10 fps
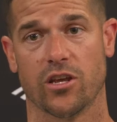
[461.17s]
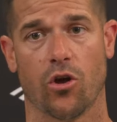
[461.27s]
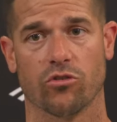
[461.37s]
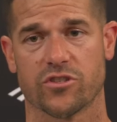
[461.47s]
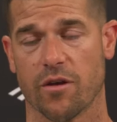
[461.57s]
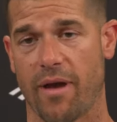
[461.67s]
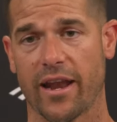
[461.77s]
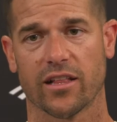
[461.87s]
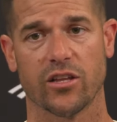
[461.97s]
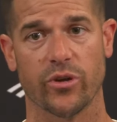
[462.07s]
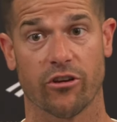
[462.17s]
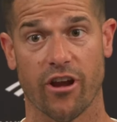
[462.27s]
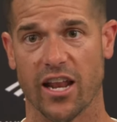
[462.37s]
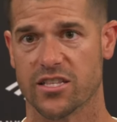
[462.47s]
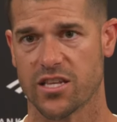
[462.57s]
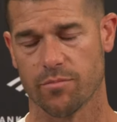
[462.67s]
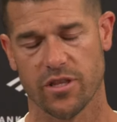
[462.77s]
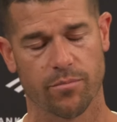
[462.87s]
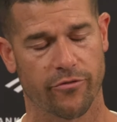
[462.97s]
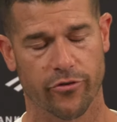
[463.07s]
you know, schematically we created
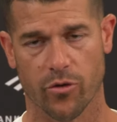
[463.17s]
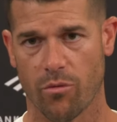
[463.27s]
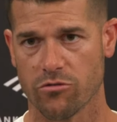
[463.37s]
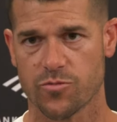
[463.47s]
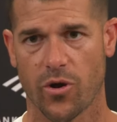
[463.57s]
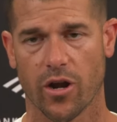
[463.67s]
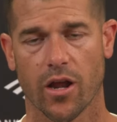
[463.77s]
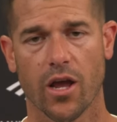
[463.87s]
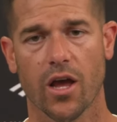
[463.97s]
something, but for the most part,